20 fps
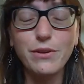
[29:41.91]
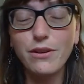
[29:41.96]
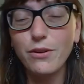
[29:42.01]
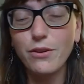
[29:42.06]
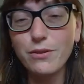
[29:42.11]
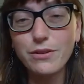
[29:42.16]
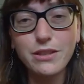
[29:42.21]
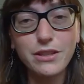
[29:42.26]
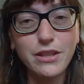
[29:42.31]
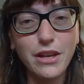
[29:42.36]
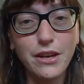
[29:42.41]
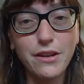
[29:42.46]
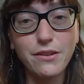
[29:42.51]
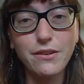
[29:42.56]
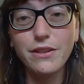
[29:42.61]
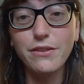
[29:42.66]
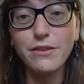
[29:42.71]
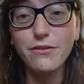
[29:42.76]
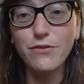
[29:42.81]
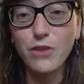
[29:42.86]
Also,
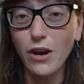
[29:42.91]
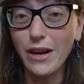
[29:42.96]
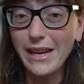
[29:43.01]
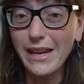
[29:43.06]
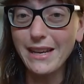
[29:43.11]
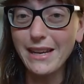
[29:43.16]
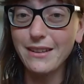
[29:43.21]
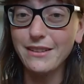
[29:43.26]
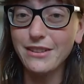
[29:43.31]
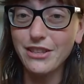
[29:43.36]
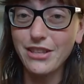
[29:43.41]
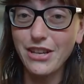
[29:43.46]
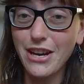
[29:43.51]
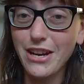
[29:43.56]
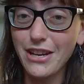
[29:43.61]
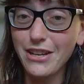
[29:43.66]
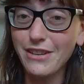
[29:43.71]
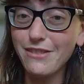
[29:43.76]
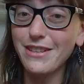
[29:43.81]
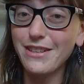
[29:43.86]
you've got Ian
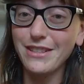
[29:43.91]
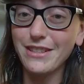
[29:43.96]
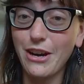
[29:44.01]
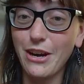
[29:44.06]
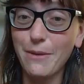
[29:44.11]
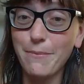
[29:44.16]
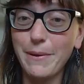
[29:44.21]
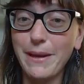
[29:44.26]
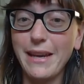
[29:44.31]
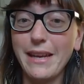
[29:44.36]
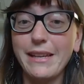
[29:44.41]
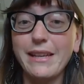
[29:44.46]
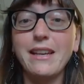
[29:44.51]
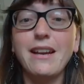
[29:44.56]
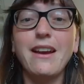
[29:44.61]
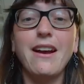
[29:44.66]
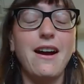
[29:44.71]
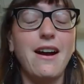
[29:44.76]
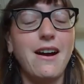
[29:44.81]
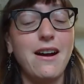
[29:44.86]
Turner at Derby.
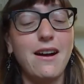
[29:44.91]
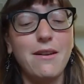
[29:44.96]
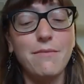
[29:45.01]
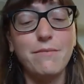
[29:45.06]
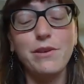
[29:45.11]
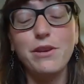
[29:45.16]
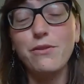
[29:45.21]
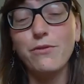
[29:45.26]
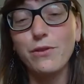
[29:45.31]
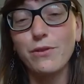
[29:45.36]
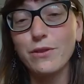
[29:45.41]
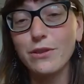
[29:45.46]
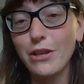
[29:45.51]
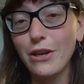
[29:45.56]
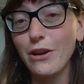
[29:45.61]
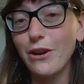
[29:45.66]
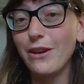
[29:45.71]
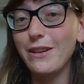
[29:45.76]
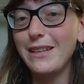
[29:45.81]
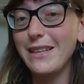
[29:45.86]
You've
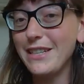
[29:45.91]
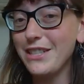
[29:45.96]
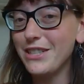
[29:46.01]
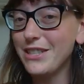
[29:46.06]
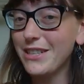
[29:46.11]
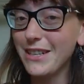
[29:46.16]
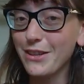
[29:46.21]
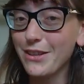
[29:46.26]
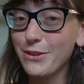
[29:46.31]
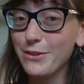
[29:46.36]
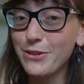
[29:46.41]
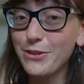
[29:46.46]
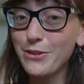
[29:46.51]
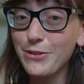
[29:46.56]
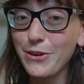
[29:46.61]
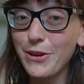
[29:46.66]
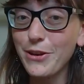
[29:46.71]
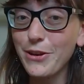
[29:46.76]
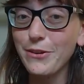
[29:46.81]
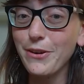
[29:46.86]
also got Leisha
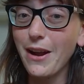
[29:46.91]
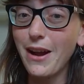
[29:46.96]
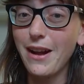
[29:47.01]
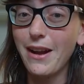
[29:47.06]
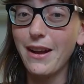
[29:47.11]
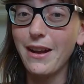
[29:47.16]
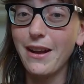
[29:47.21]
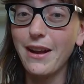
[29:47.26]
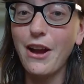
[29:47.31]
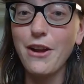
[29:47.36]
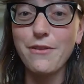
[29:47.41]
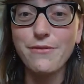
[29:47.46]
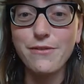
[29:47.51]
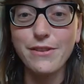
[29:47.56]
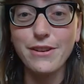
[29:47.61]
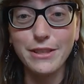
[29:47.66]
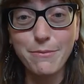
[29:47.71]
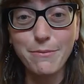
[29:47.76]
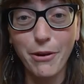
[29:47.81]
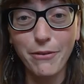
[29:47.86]
Nichols-Drew over
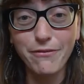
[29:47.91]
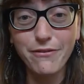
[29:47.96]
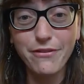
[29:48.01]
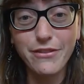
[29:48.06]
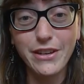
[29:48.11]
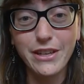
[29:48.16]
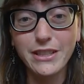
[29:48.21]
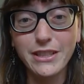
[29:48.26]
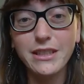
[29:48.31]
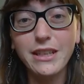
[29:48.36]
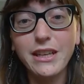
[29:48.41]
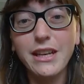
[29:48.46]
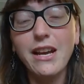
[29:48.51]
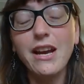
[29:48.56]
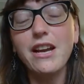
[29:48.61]
at De Montfort.